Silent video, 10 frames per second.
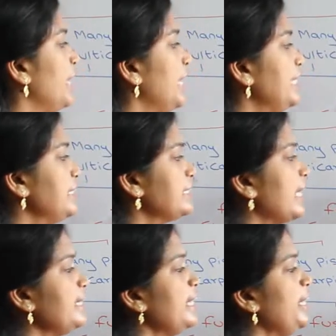
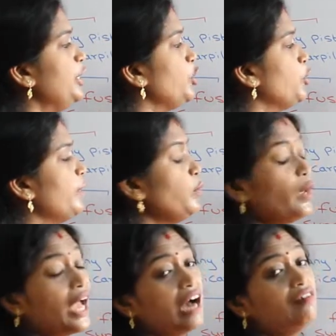Inside the integument
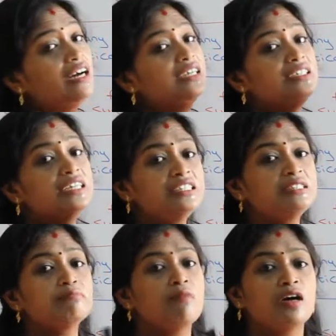we have a
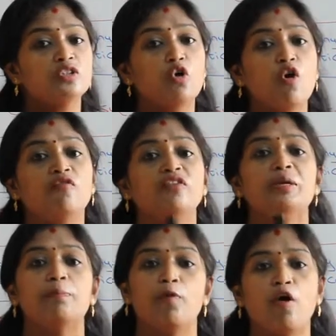dense mass of
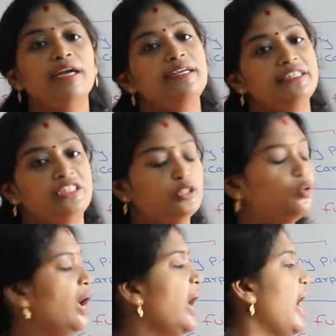diploid
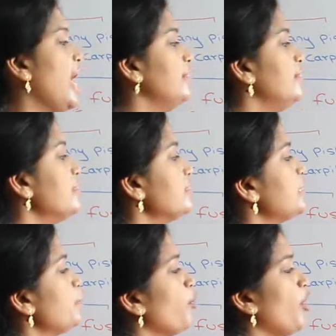tissue, and this
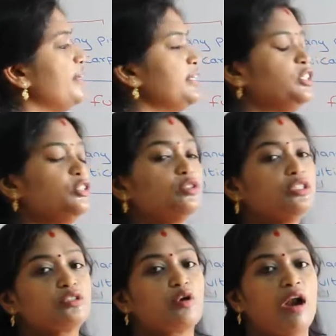diploid tissue
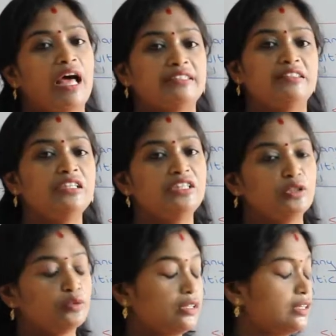is called as the
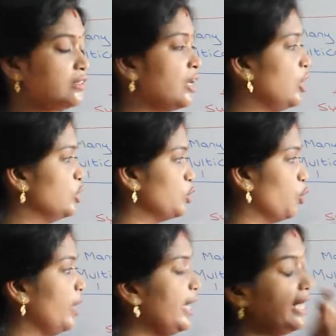nucleus.
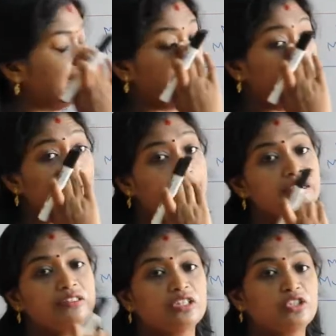So, in the typical
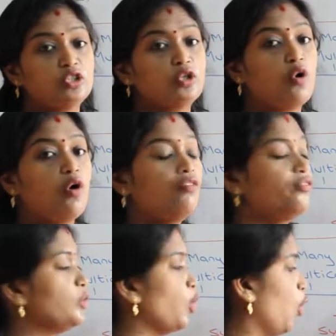structure
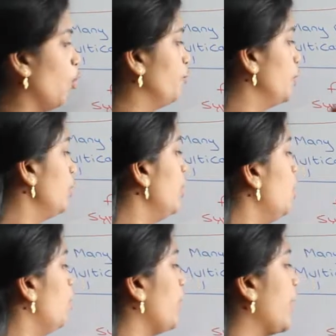of the ovule,
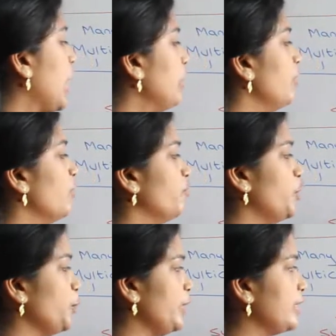we have a
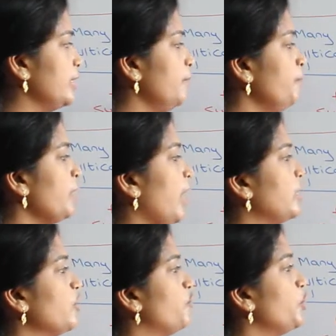funicle,
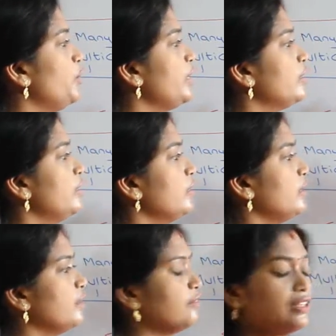and the funicle
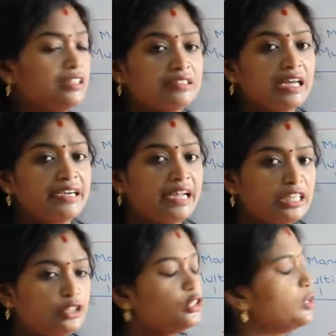is
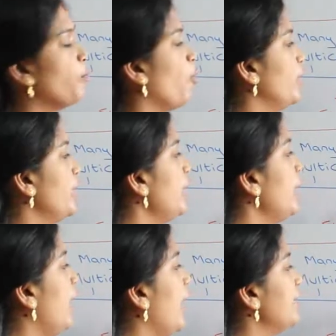attached to the body,
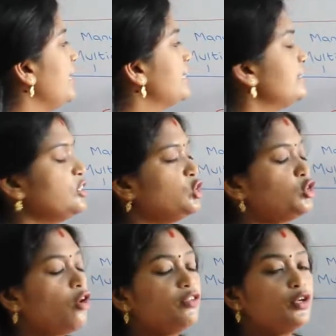and the
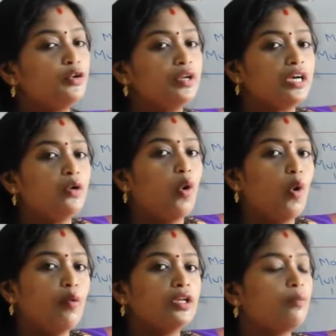extension of the tunicle
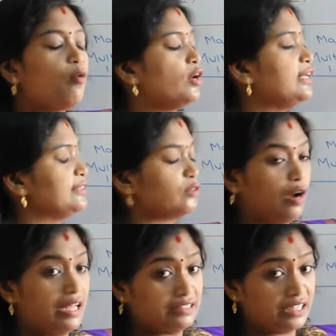over the body is
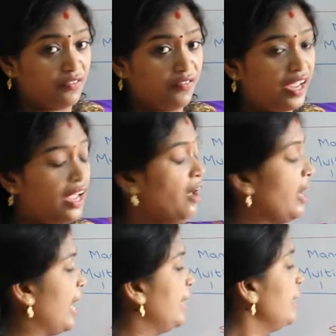called as the raphe,
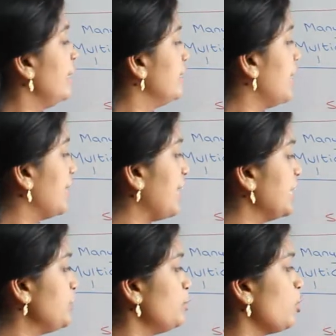and the
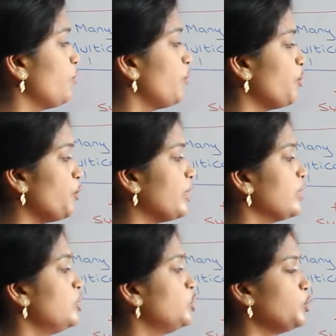attachment of the
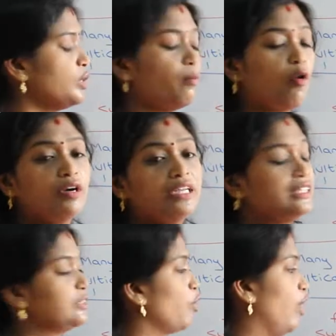funicle to the body
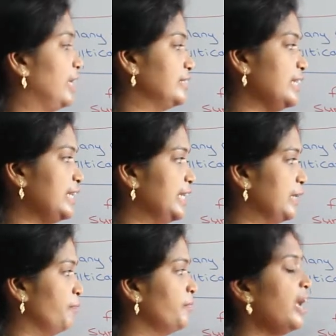is called as the
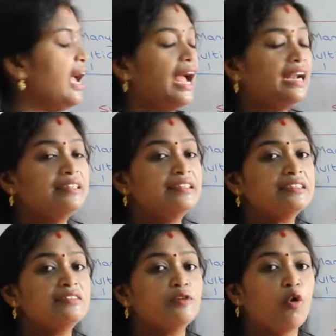hilum. And
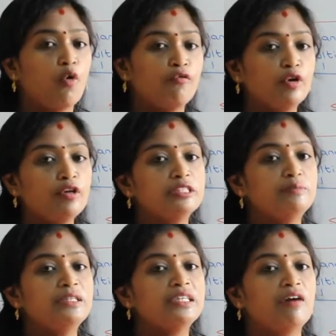this ovule is
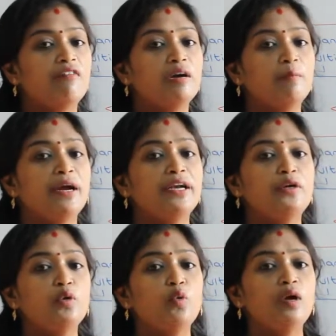being covered by
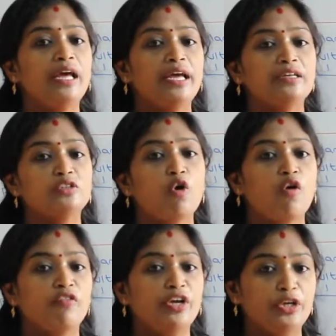two layers
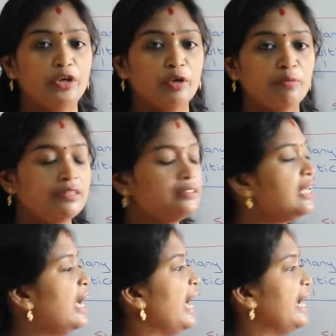of integuments,
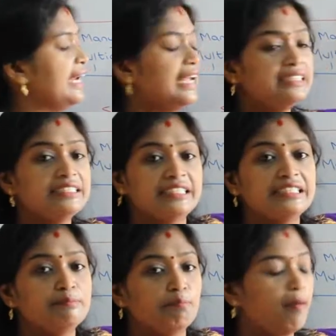and hence it
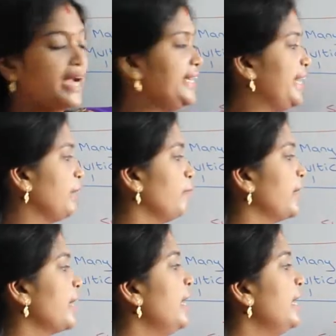is bitegmic.